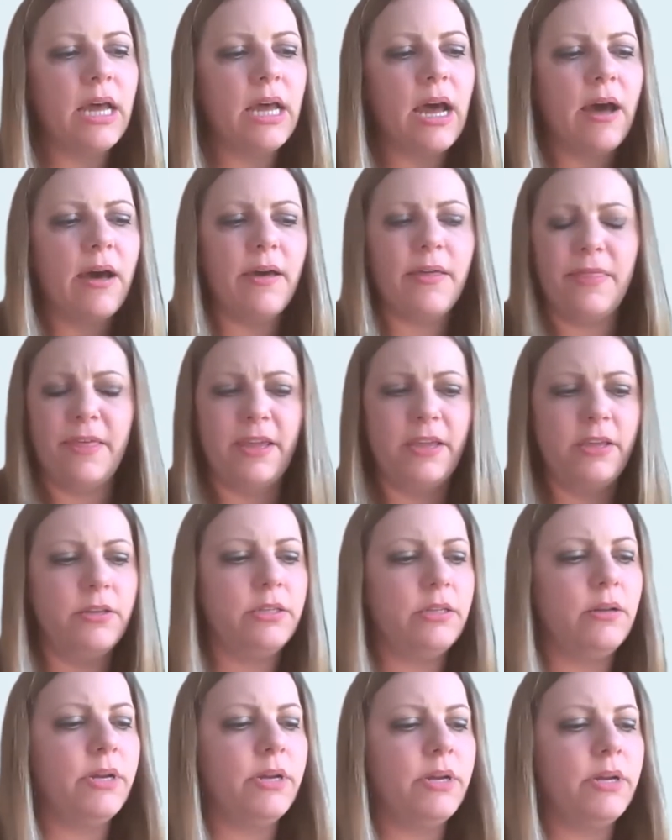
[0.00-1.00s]
Thank you
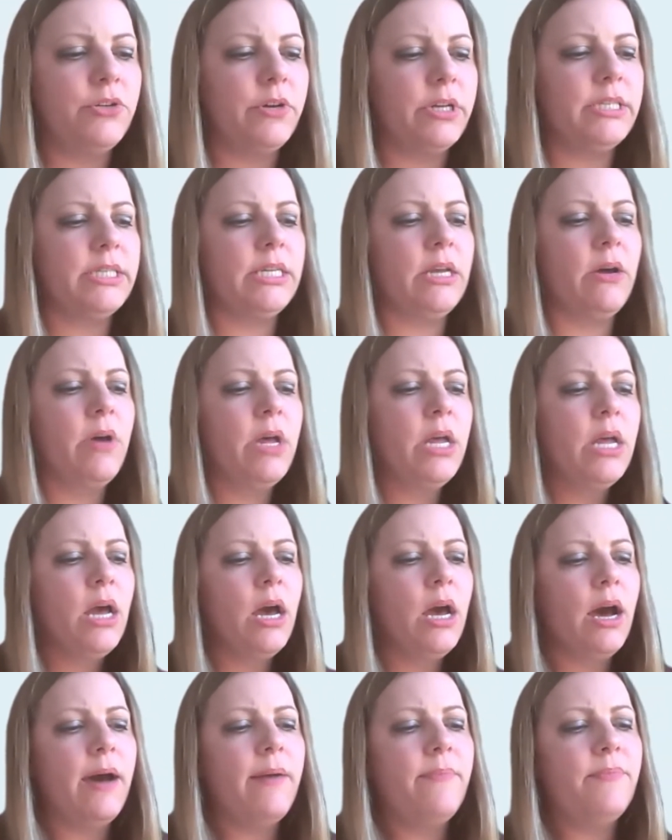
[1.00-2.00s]
so much, Chris. So
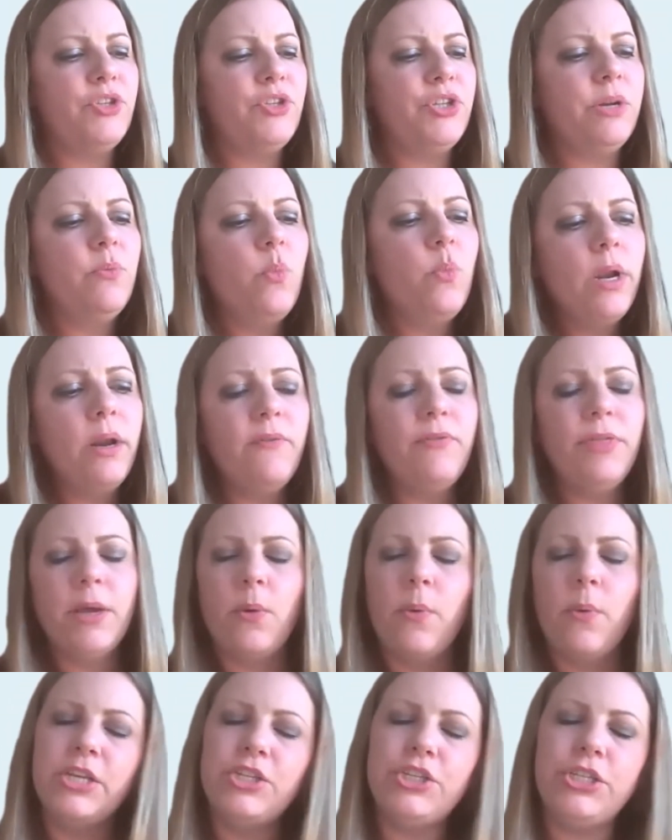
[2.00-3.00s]
Jen, one of the
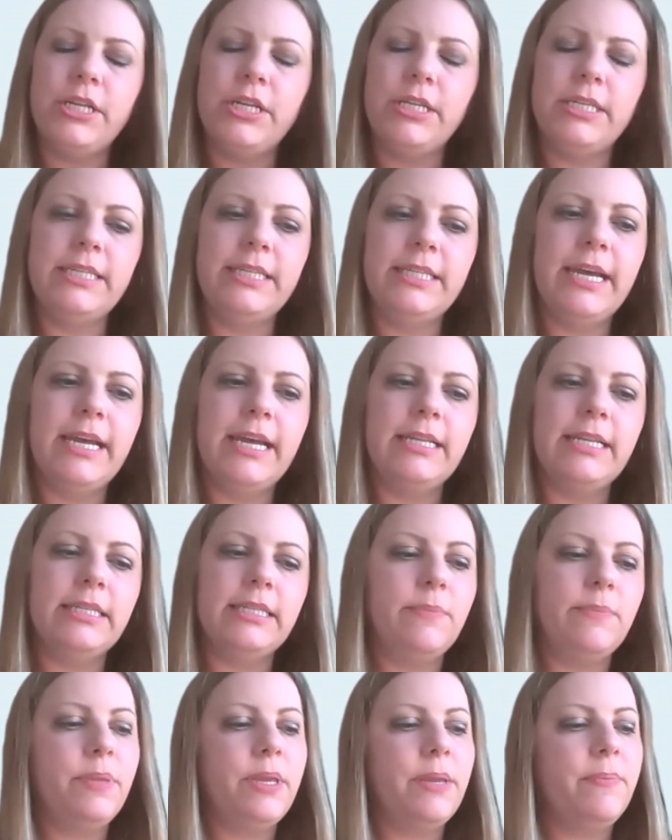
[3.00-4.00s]
questions that
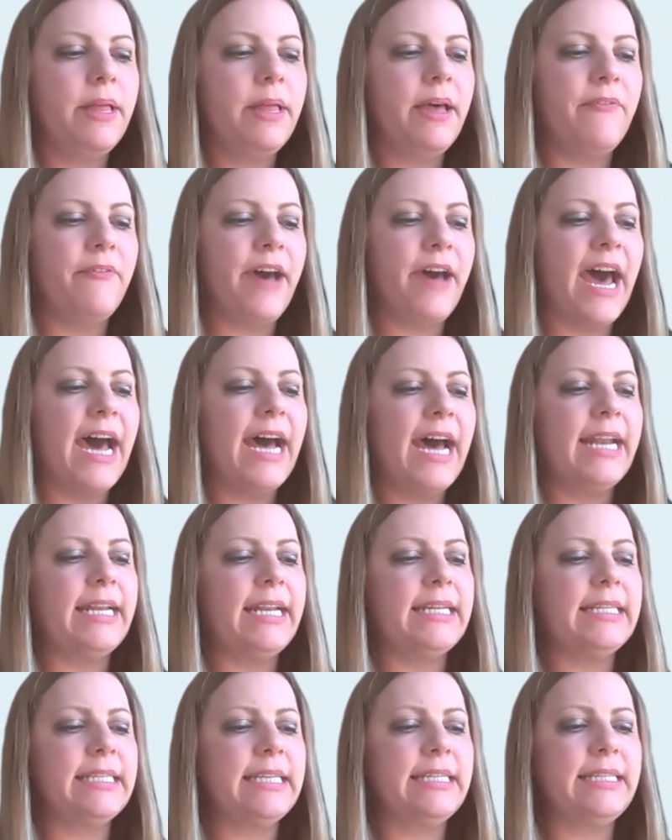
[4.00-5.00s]
some people have had
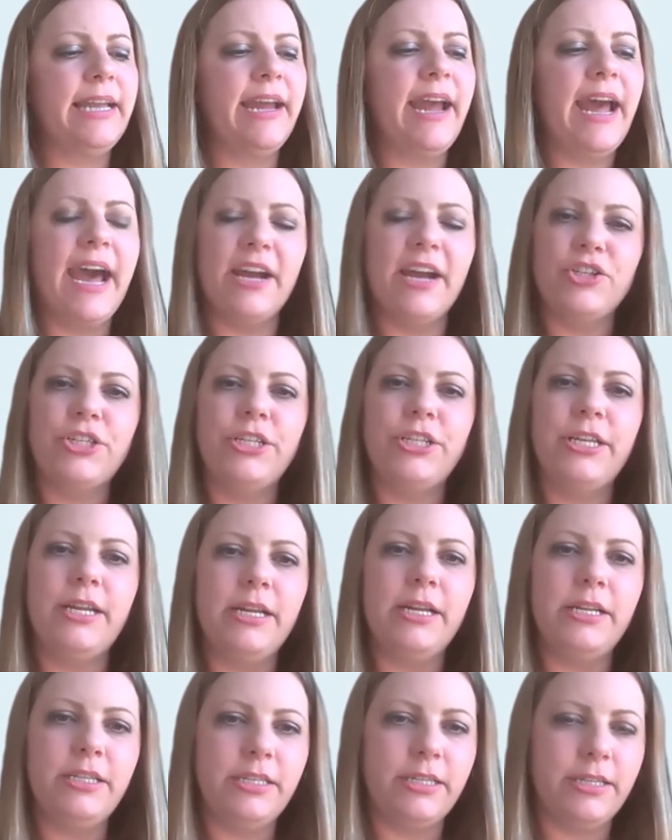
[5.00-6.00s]
is there actually
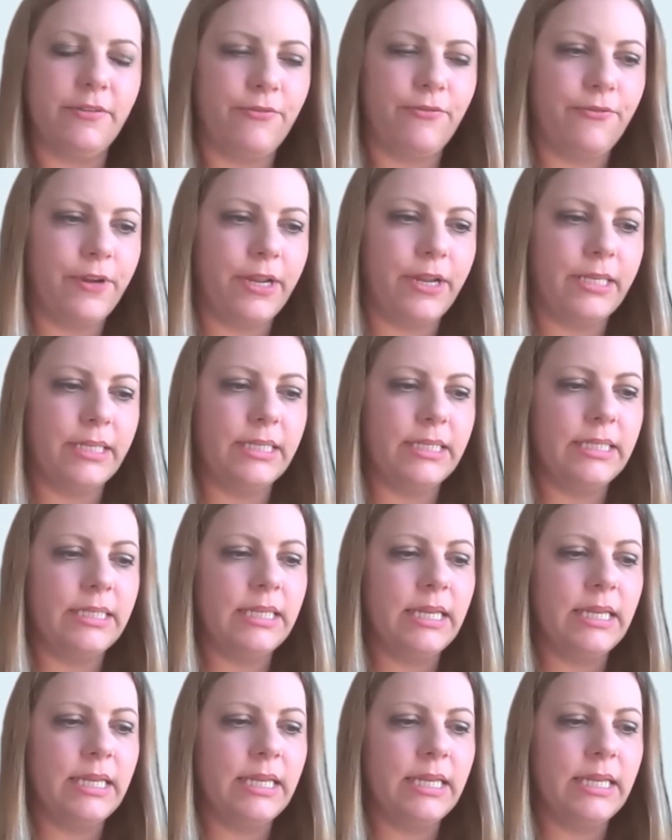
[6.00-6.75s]
a difference